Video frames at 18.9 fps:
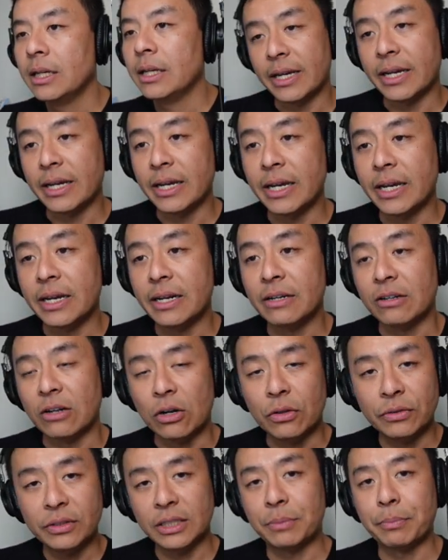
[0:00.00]
And
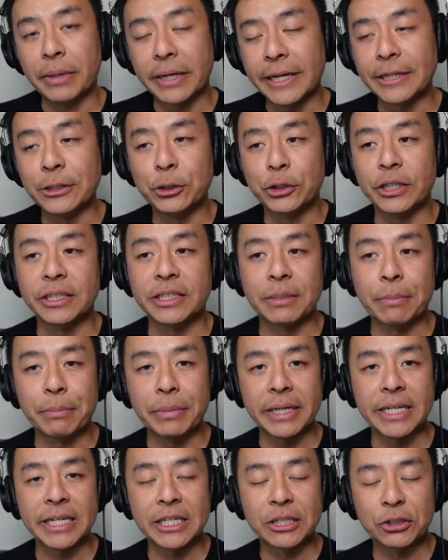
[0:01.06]
on this page, you can
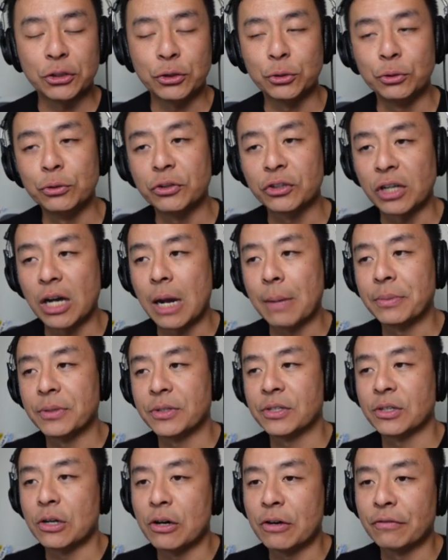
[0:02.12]
compare two types
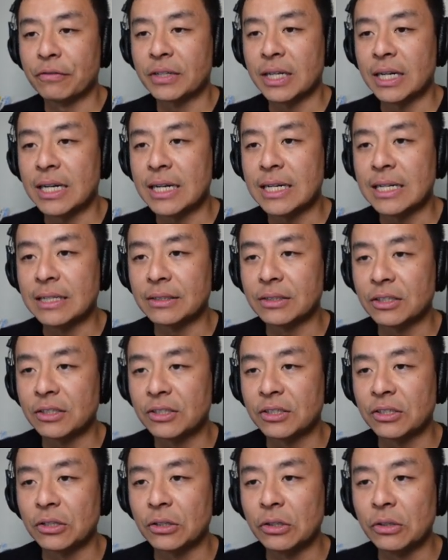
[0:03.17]
of cars.
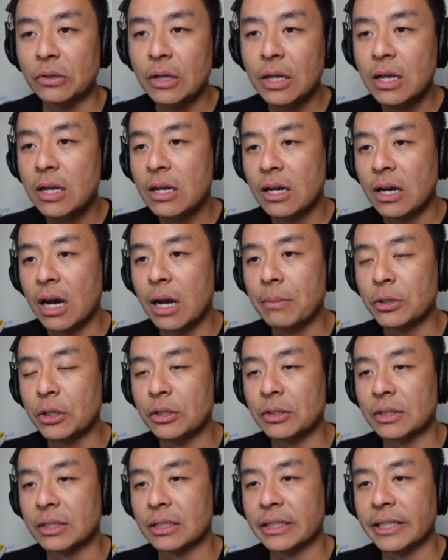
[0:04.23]
So I'm going
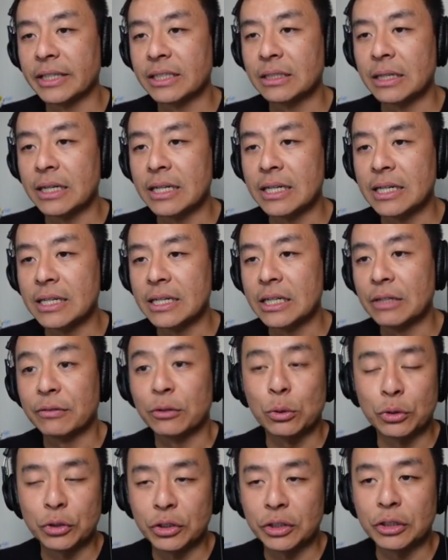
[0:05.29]
to select, and of
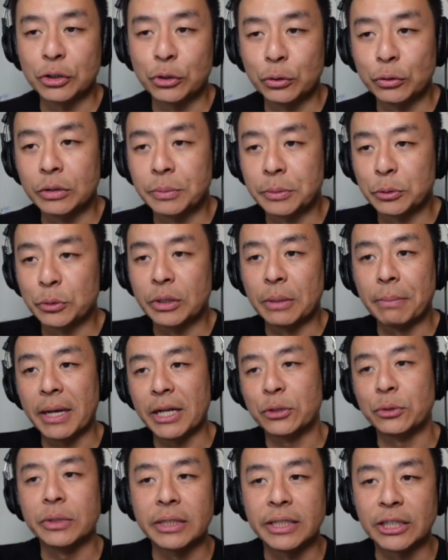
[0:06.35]
course you can choose between
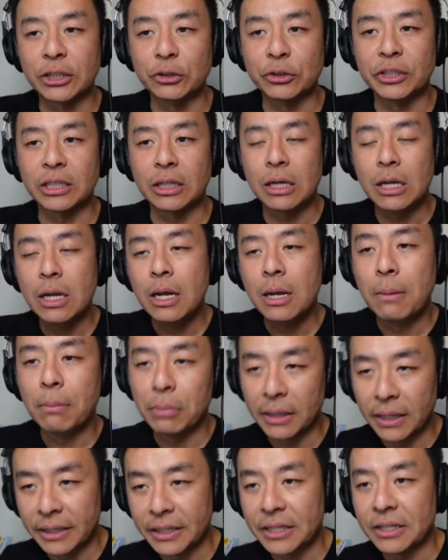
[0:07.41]
battery electric,
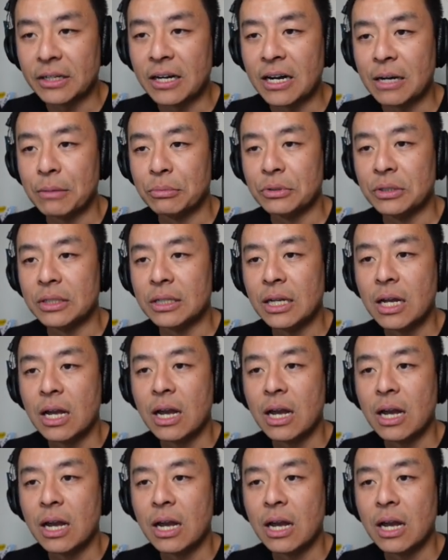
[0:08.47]
plug-in hybrid,